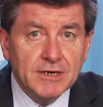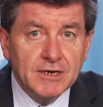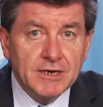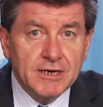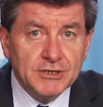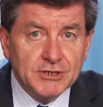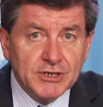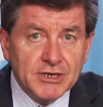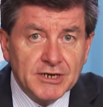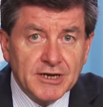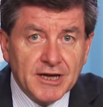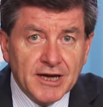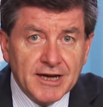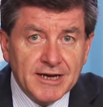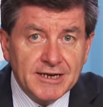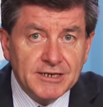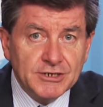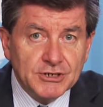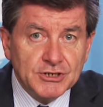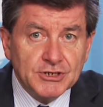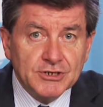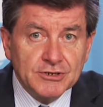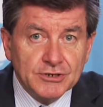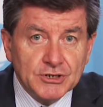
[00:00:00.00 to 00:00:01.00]
is
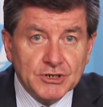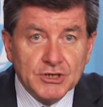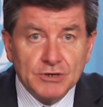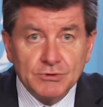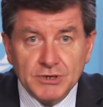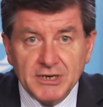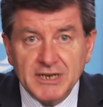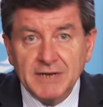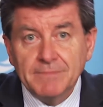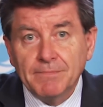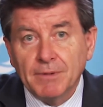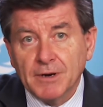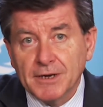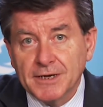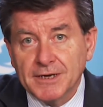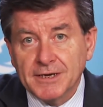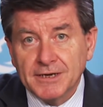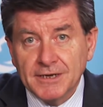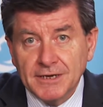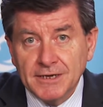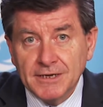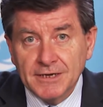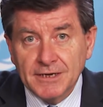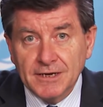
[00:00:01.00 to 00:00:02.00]
engaged so
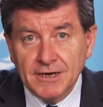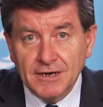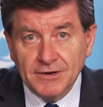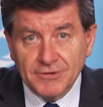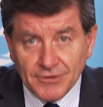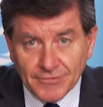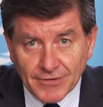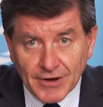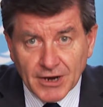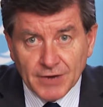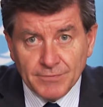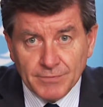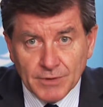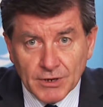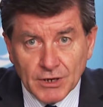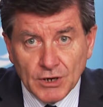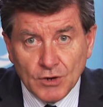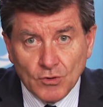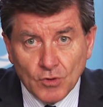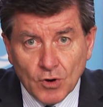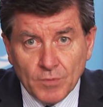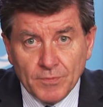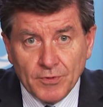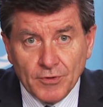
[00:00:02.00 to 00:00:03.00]
deeply in
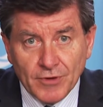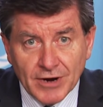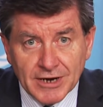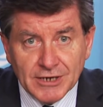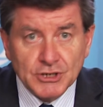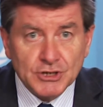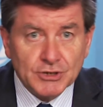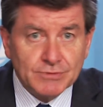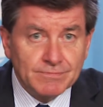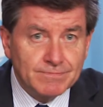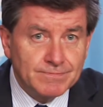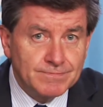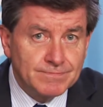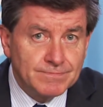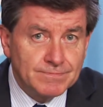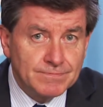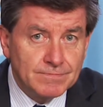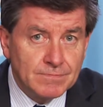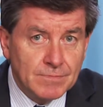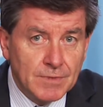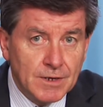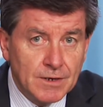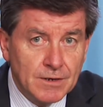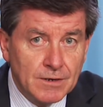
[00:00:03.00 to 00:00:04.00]
development cooperation,
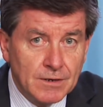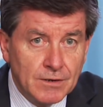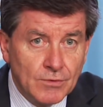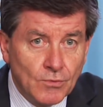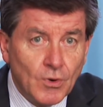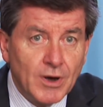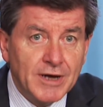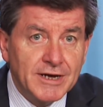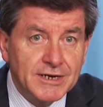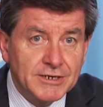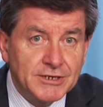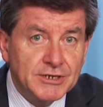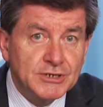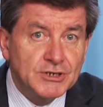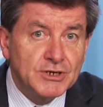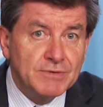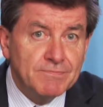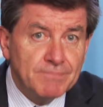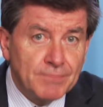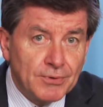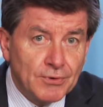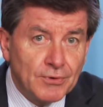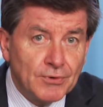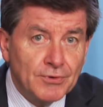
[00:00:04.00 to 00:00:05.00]
why it is
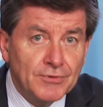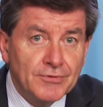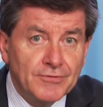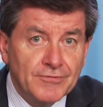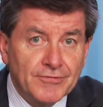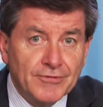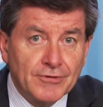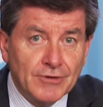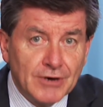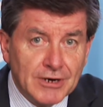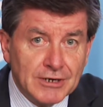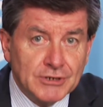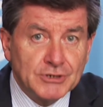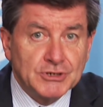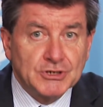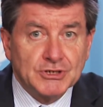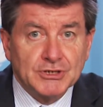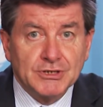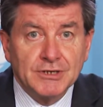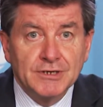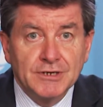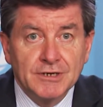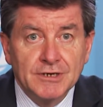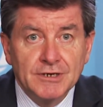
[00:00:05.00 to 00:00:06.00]
important for
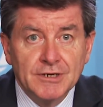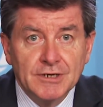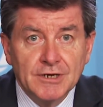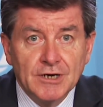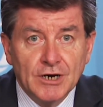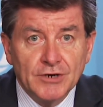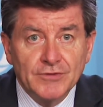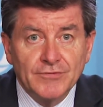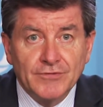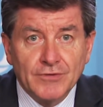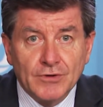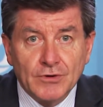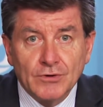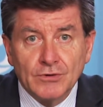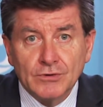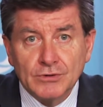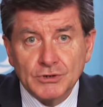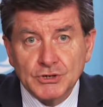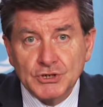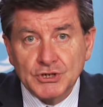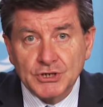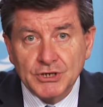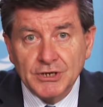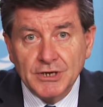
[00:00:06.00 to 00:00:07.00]
us, and of
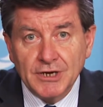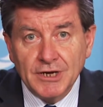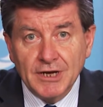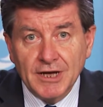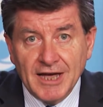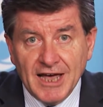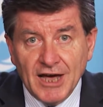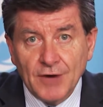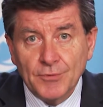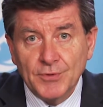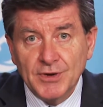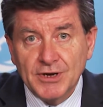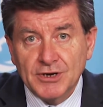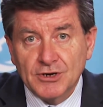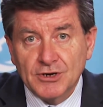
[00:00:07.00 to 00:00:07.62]
course how we